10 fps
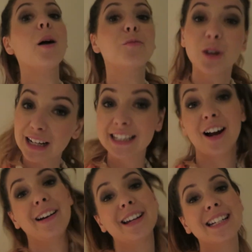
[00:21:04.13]
I'm really
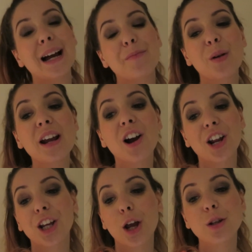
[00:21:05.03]
tired and we are
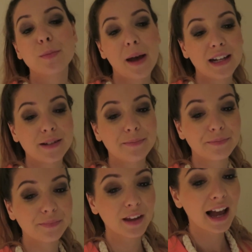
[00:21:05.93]
going to go to bed.
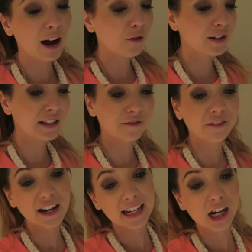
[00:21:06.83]
Alfie's
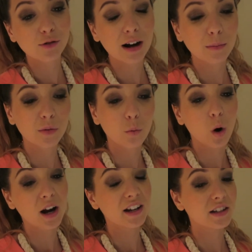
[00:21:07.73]
fannying around with
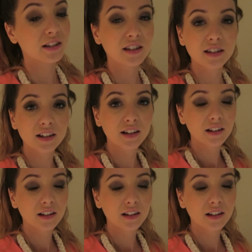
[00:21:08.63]
wires.